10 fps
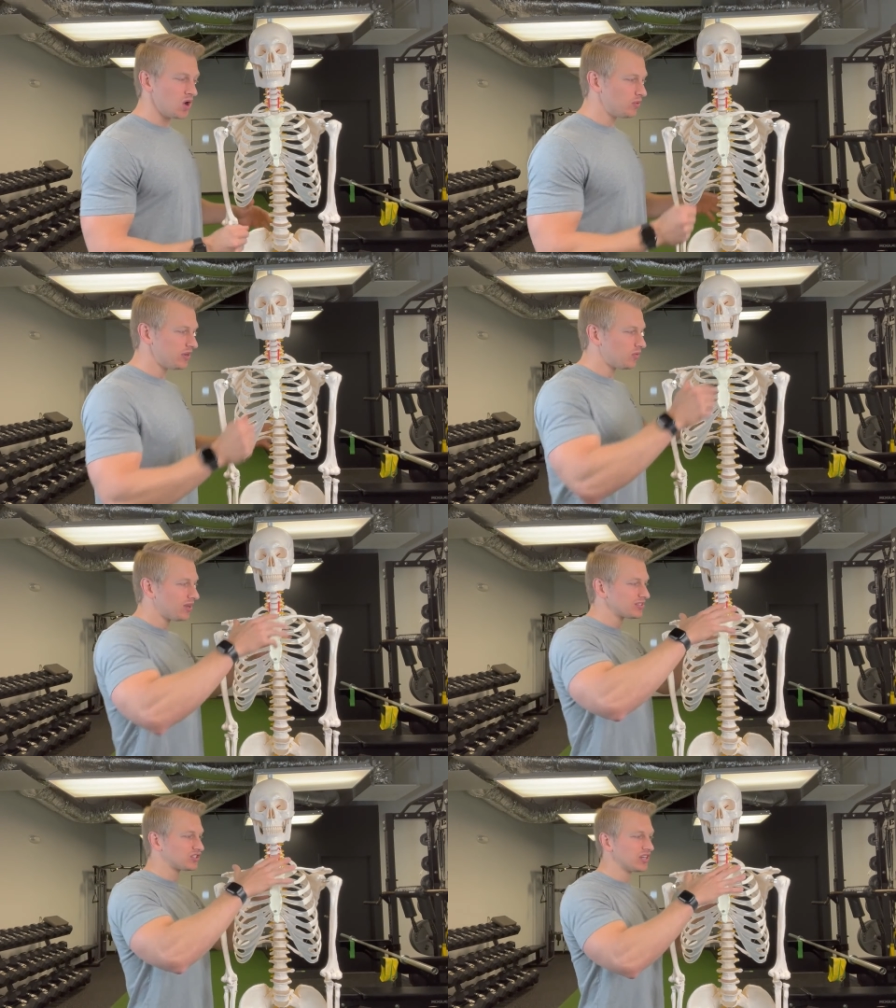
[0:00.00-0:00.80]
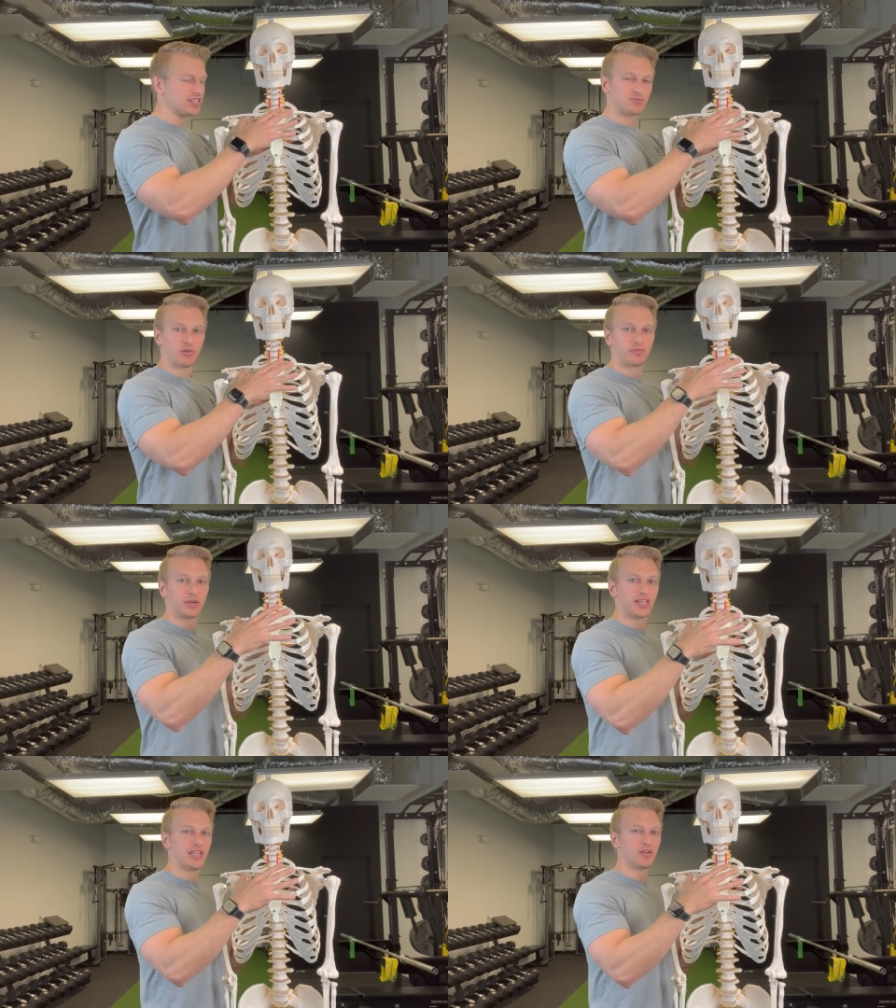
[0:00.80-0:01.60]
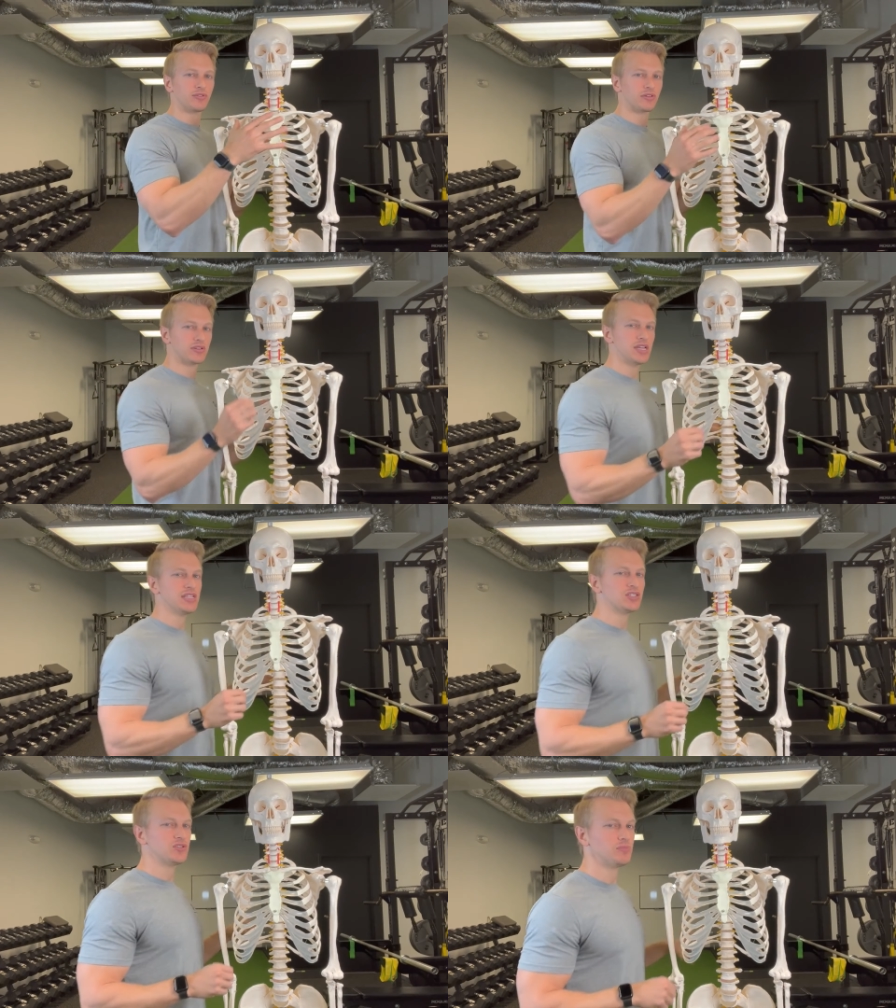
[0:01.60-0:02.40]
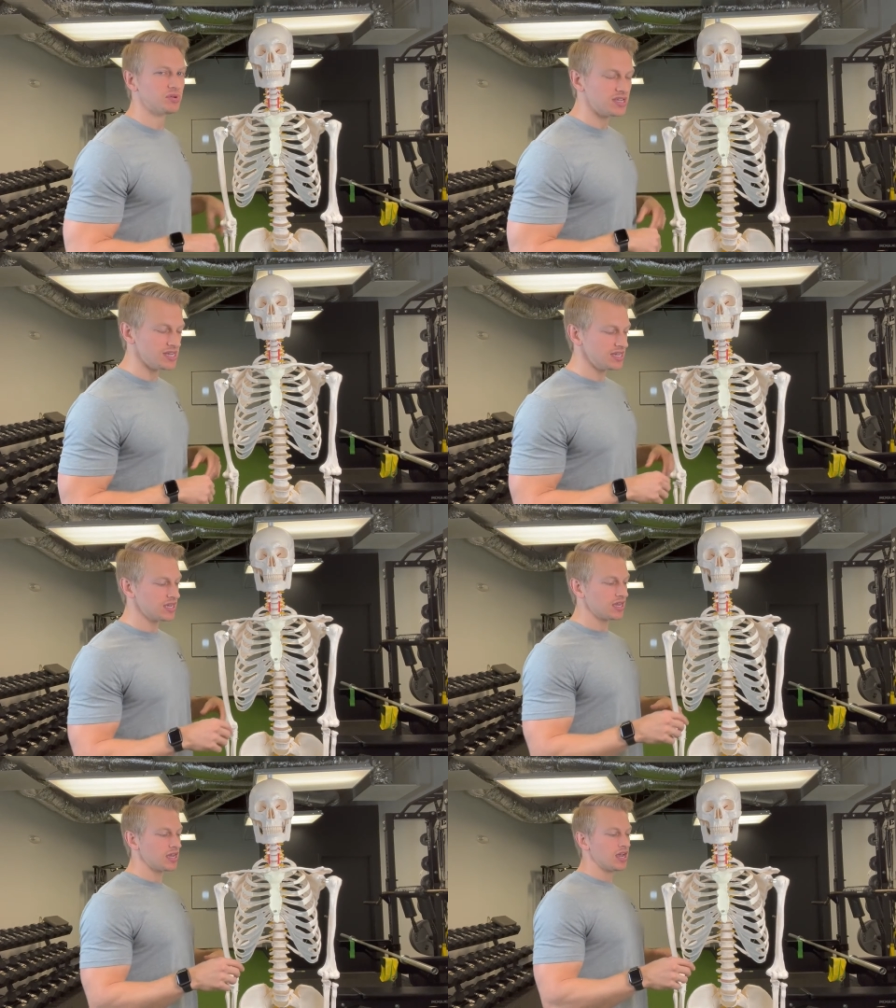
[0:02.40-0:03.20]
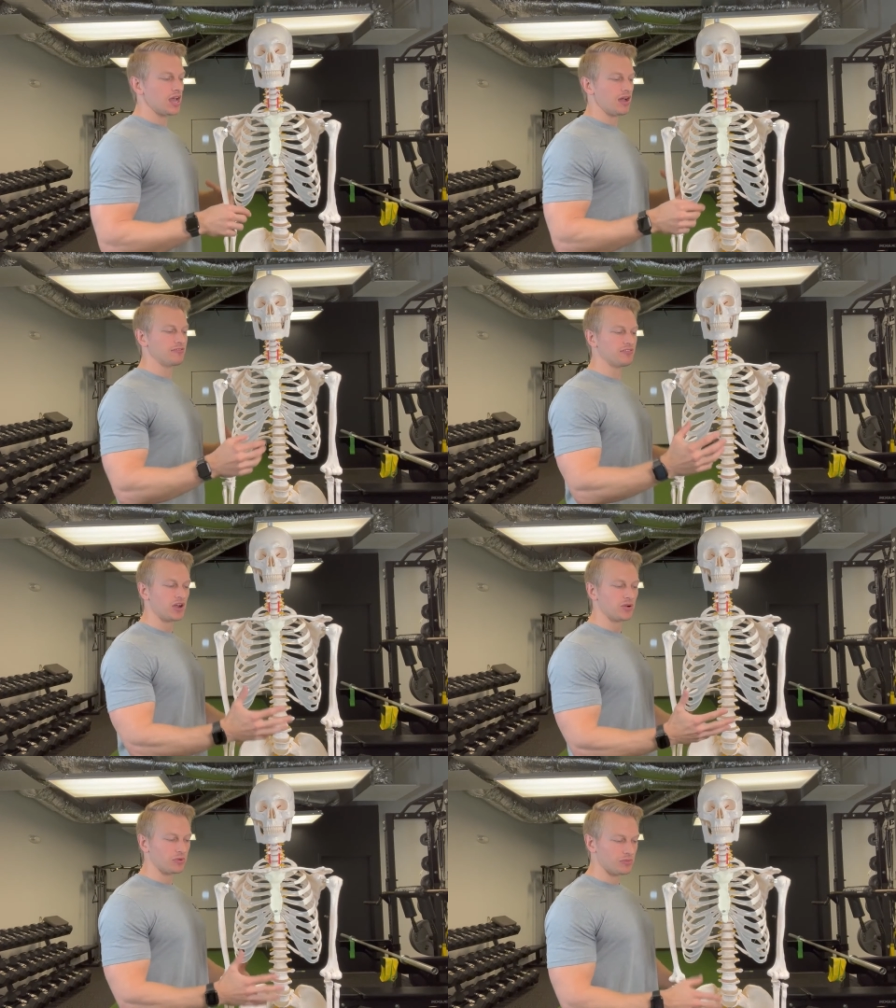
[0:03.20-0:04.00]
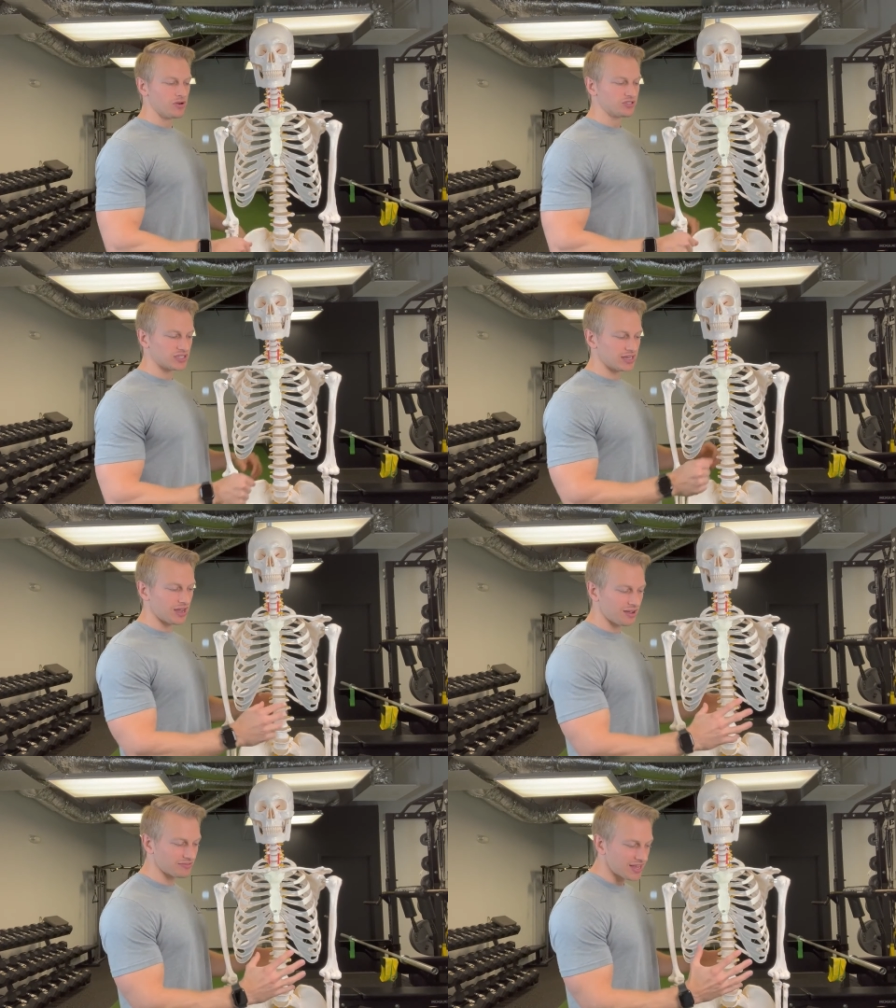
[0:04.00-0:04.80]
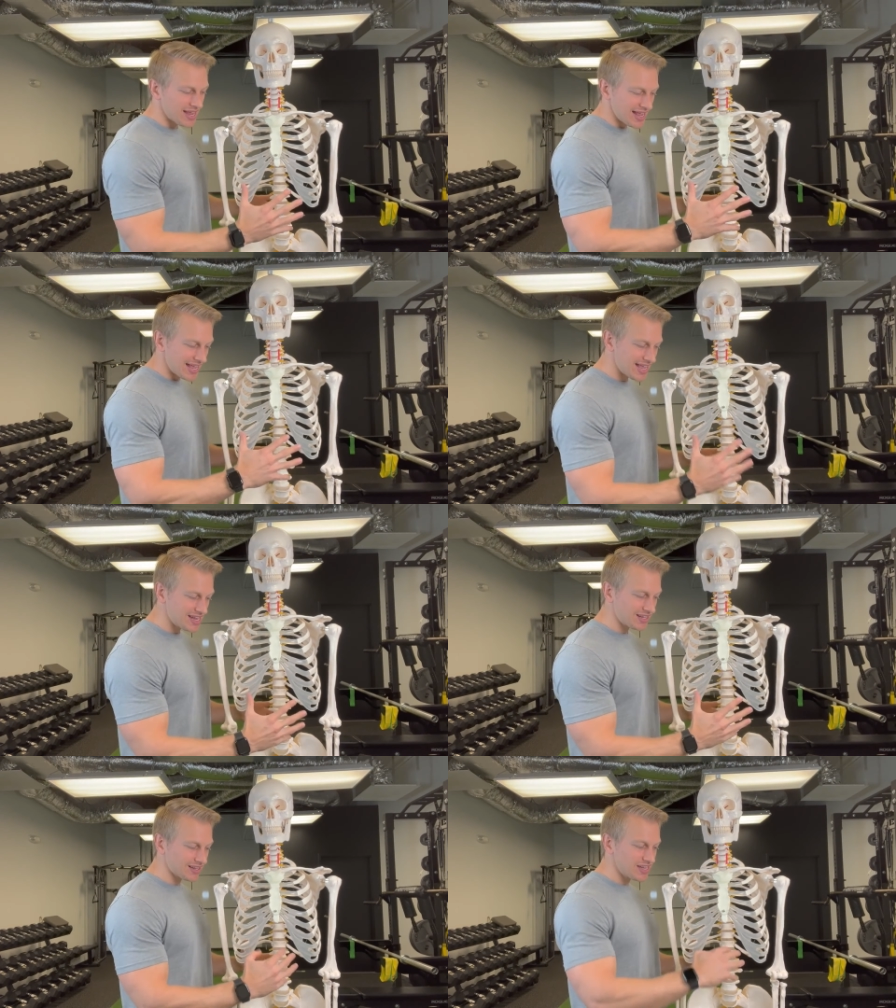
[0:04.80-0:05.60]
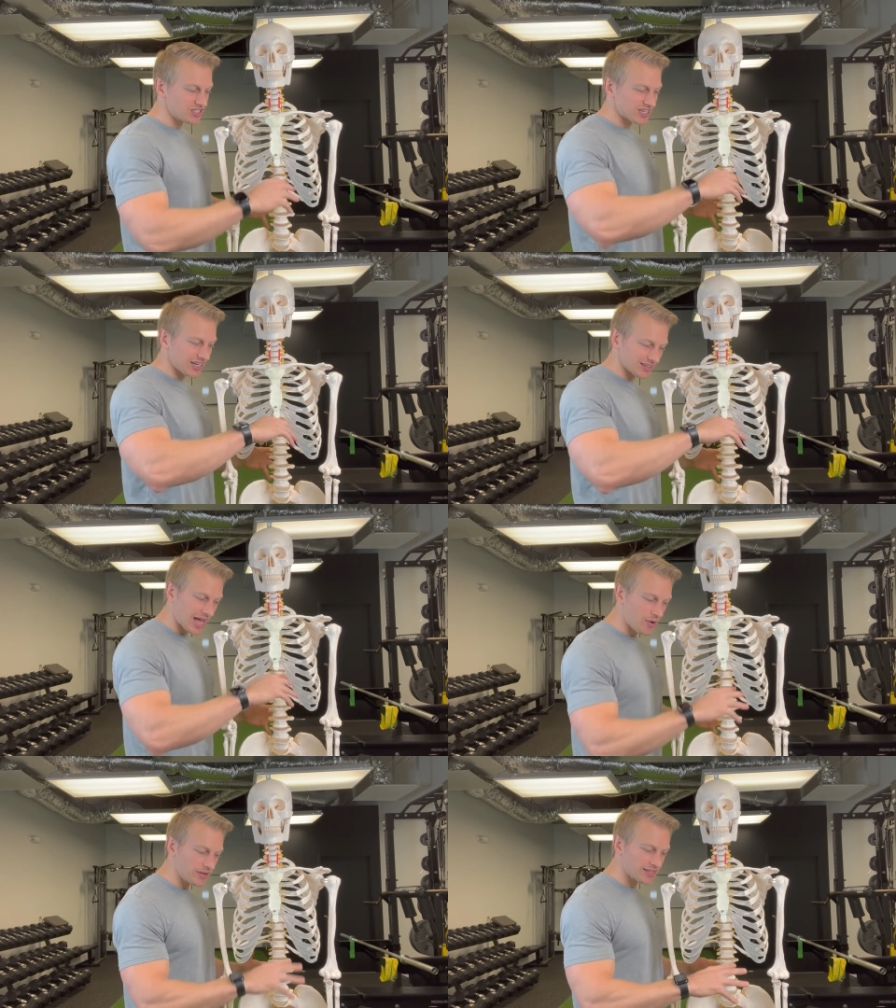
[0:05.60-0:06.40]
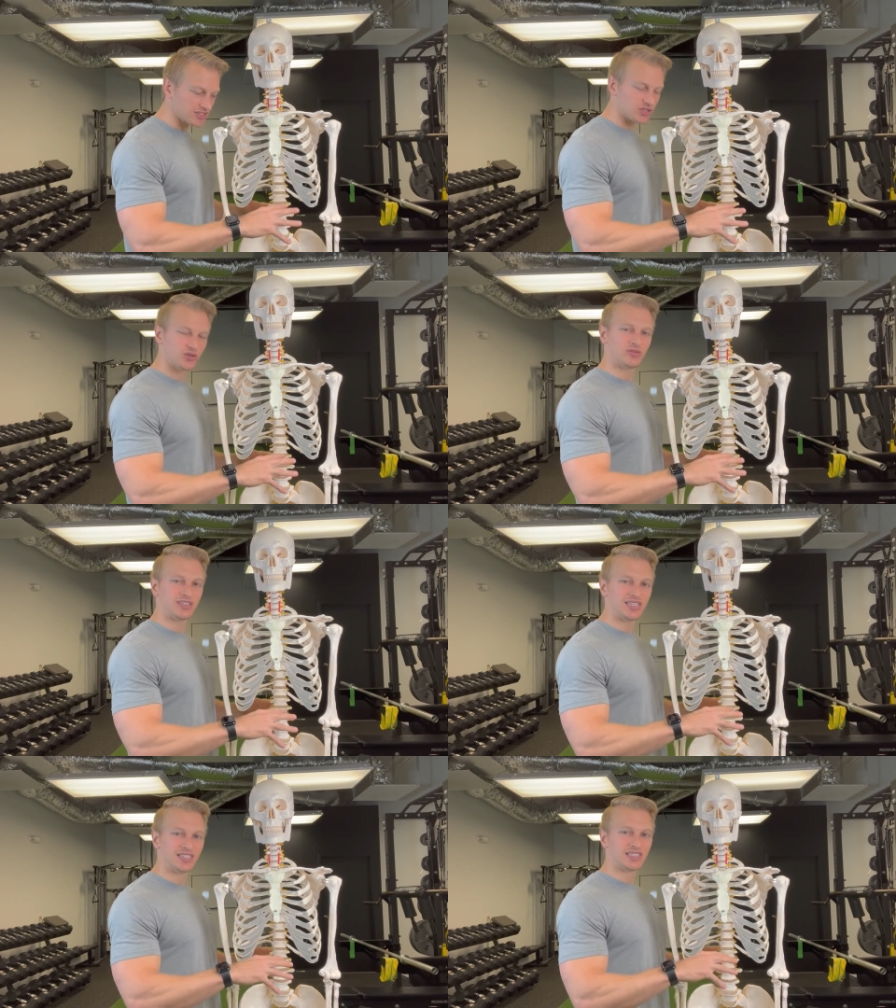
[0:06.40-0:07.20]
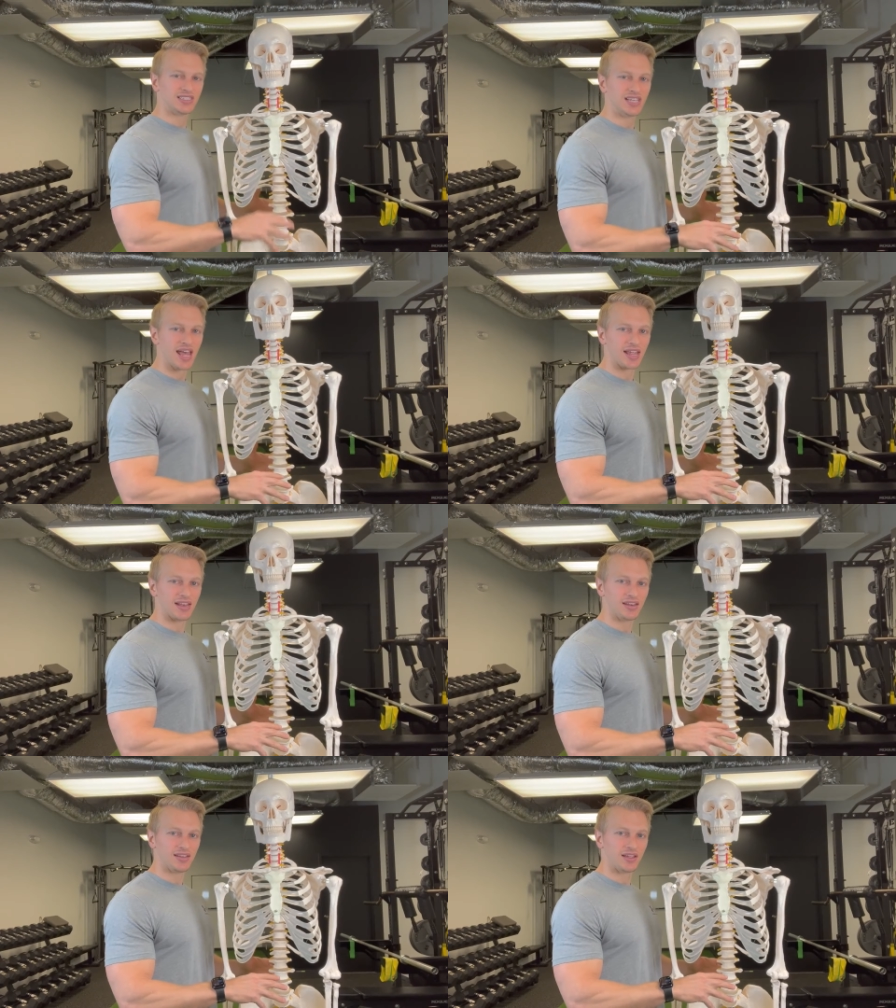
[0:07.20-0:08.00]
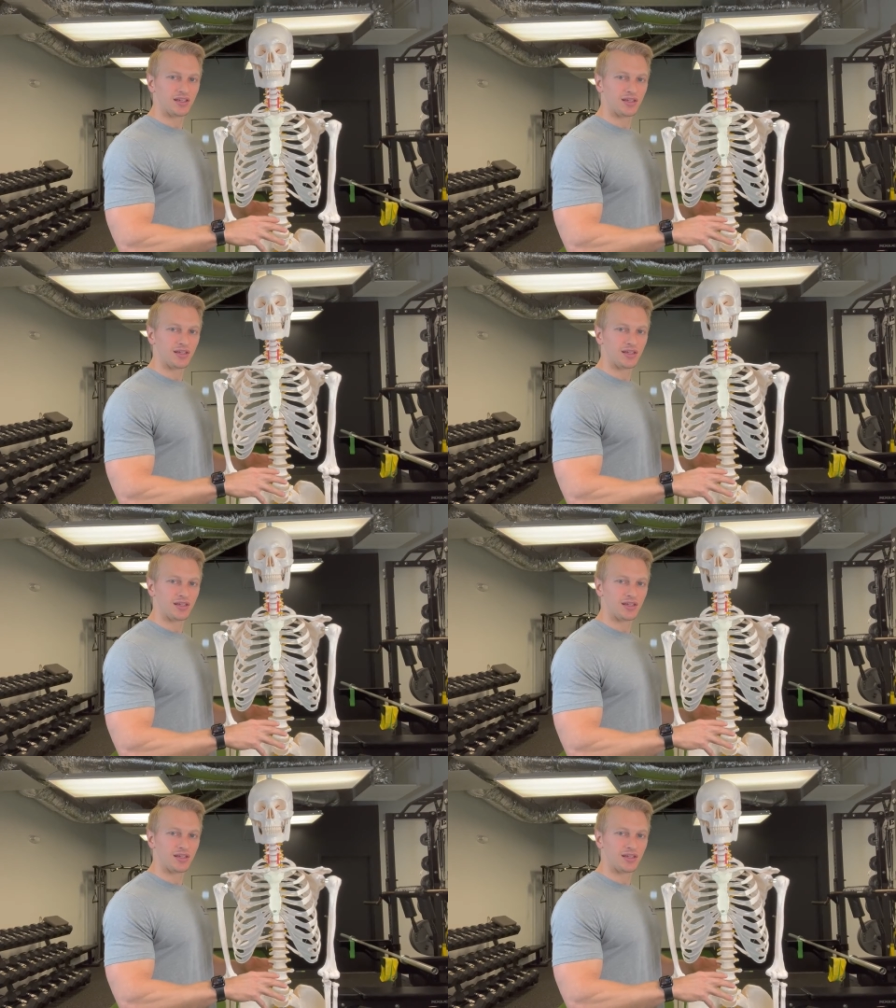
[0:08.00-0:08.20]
We don't want just movement here. There needs to be a variable motion of inhalation, allowing this to descend,